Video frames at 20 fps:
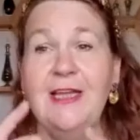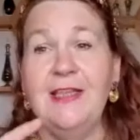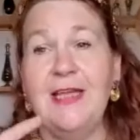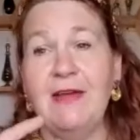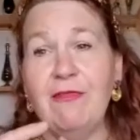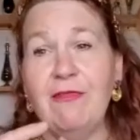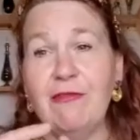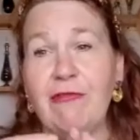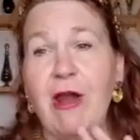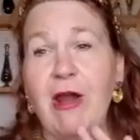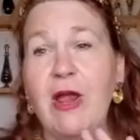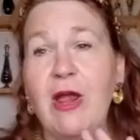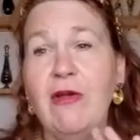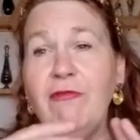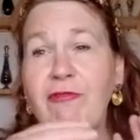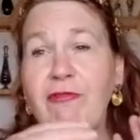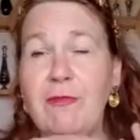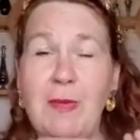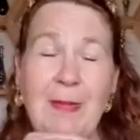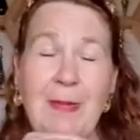They've
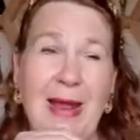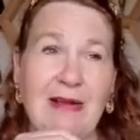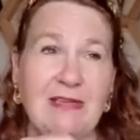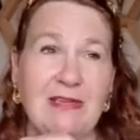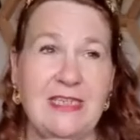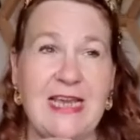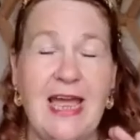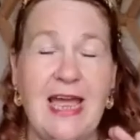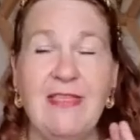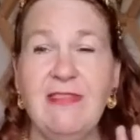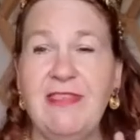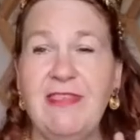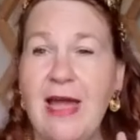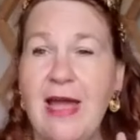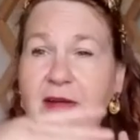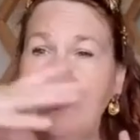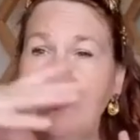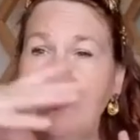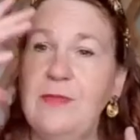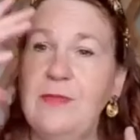grown from about
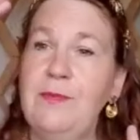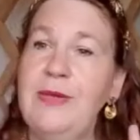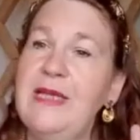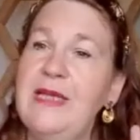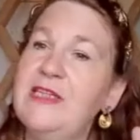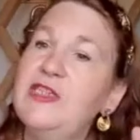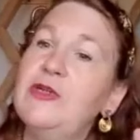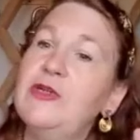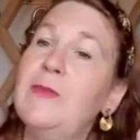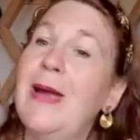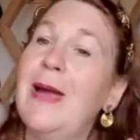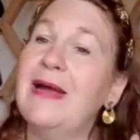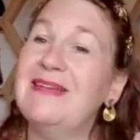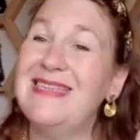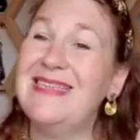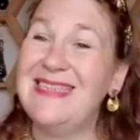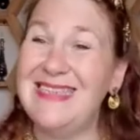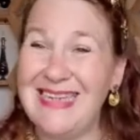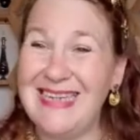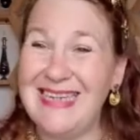10,000 bees to about
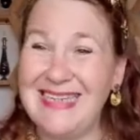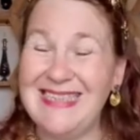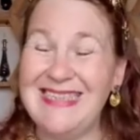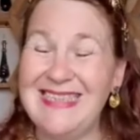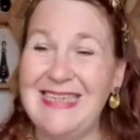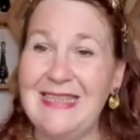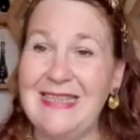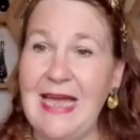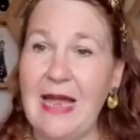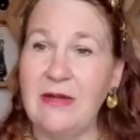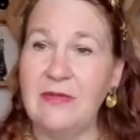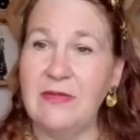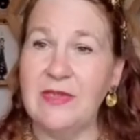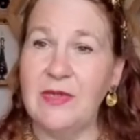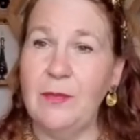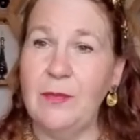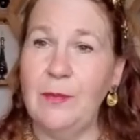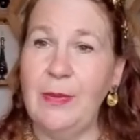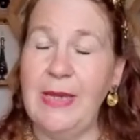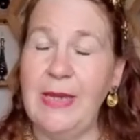
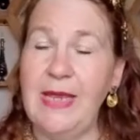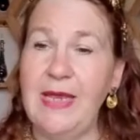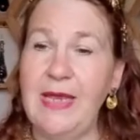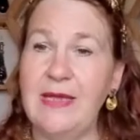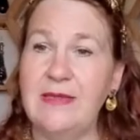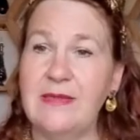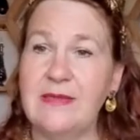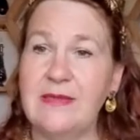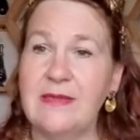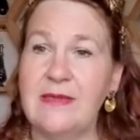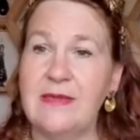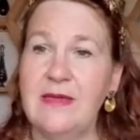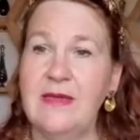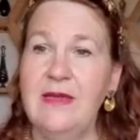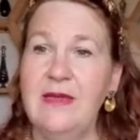60,000 bees,